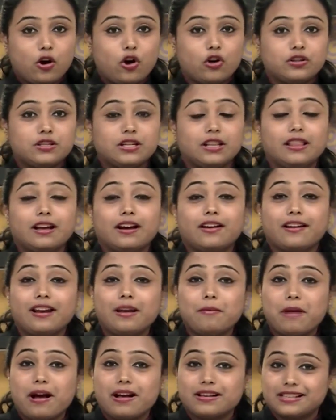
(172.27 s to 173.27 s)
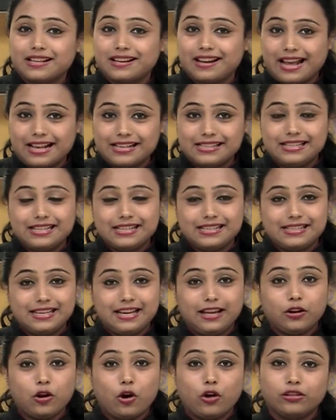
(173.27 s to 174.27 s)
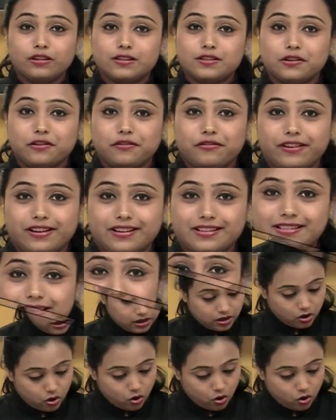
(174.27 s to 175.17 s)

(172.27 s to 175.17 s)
or till the grill marks are nicely seen on the surface.